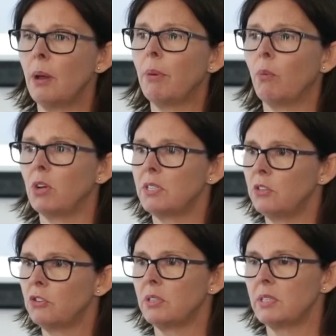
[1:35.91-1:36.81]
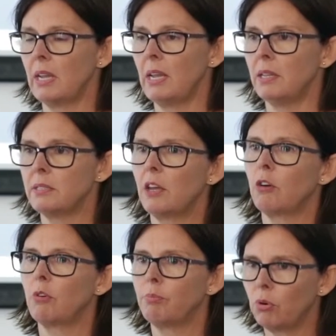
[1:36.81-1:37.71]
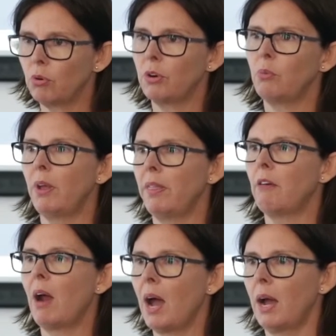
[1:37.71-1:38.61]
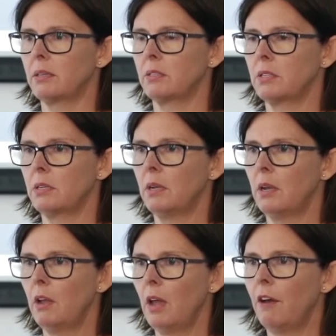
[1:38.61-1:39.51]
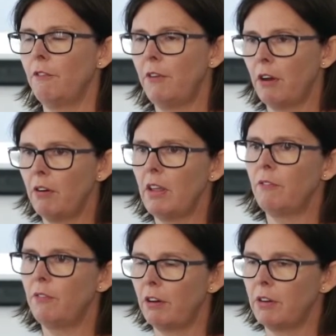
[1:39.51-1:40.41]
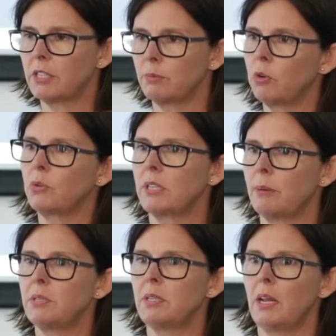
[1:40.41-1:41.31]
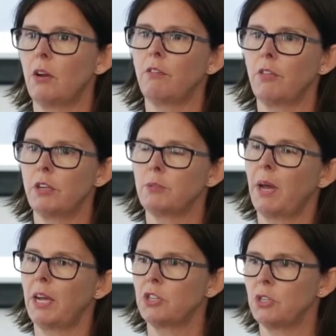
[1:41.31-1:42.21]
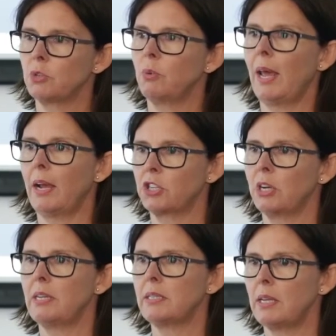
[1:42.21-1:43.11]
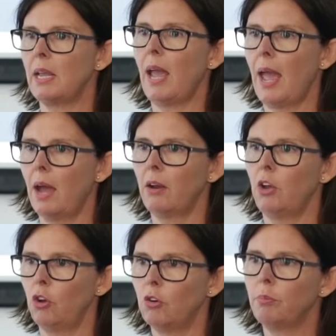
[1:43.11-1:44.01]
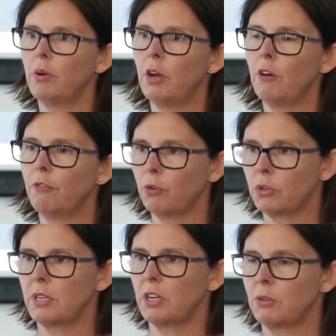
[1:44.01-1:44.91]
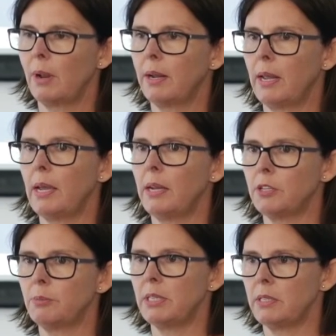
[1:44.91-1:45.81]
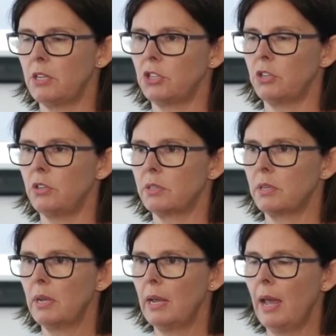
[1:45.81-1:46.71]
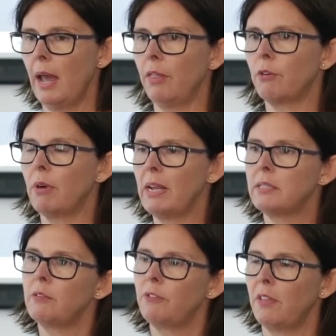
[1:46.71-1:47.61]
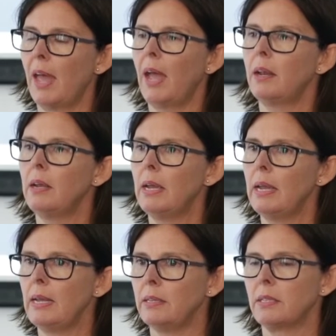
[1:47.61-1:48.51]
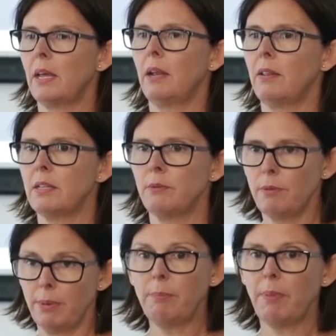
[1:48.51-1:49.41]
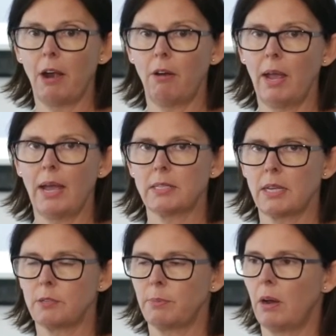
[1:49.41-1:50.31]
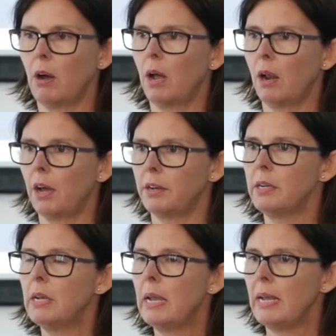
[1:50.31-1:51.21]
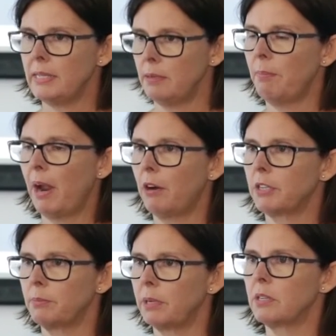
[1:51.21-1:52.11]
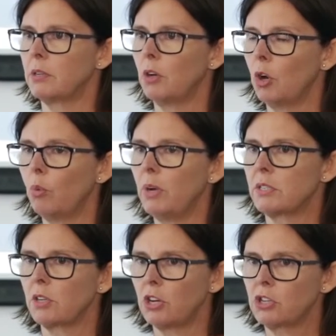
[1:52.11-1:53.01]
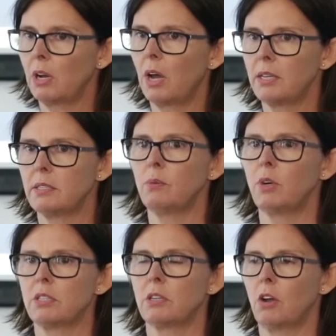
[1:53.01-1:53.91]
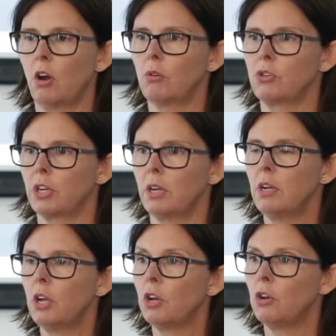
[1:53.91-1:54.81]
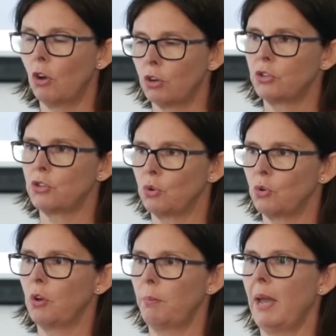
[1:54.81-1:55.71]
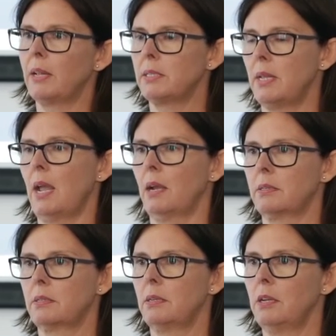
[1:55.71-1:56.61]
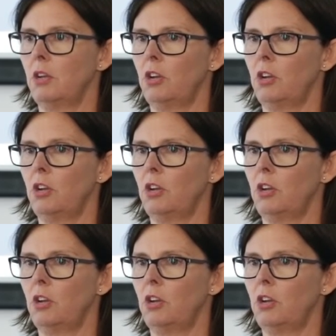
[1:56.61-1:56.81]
But what's interesting is they'll report it when they're asked. A very, very small subset of those patients will actually seek out help for sexuality and intimacy issues. And the reason for that is that the big barrier, as has been highlighted, is embarrassment. We're socialised in Western culture not to talk about sex.